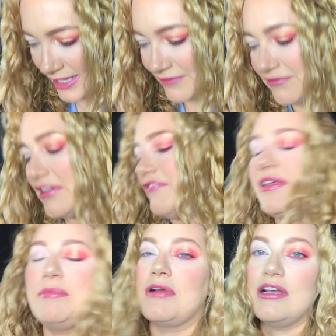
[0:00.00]
a
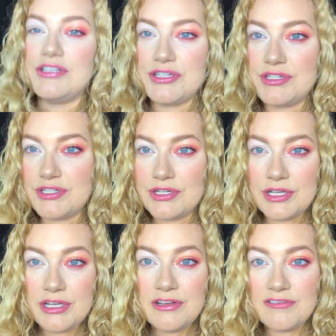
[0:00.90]
fluffy brush
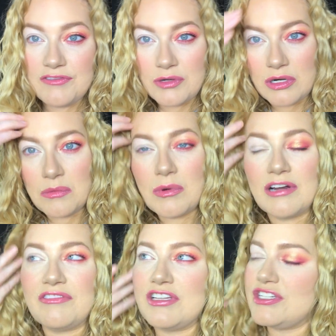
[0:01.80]
for one
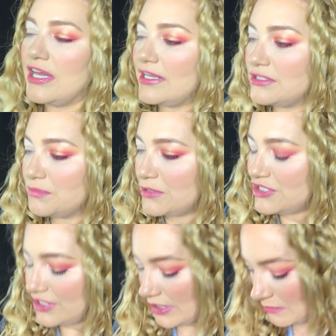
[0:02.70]
of the shades. Which
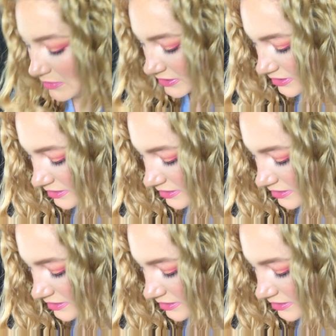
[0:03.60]
shade was